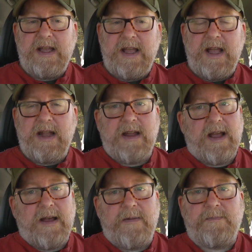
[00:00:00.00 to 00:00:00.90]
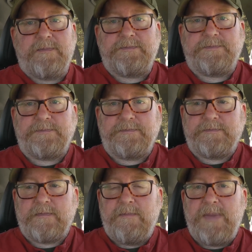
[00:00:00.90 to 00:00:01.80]
And
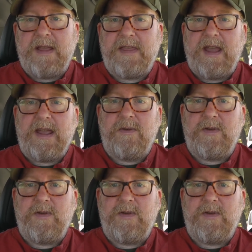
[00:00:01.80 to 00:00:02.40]
big thank you